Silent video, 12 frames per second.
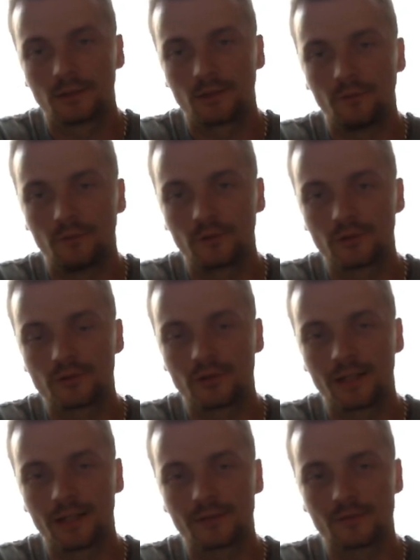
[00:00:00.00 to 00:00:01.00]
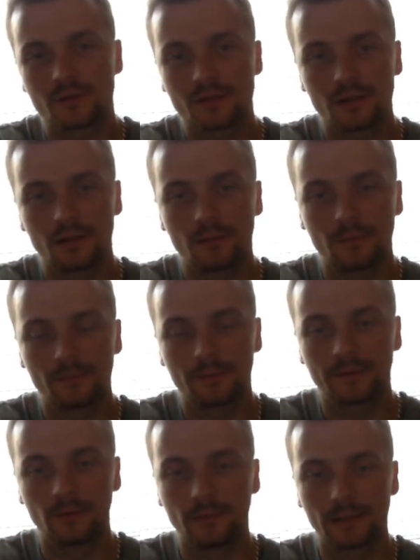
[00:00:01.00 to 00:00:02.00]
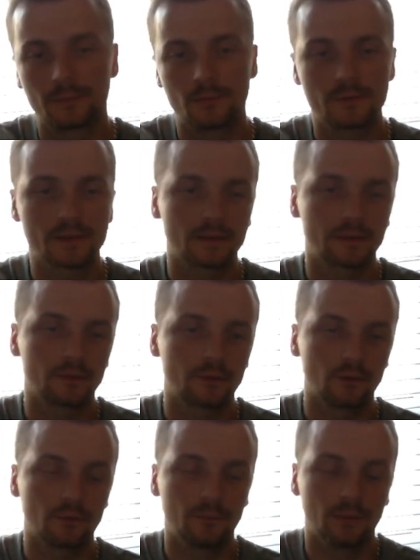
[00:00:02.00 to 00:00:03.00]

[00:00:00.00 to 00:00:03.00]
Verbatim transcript: gone for a change, so but I'm still making music and stuff.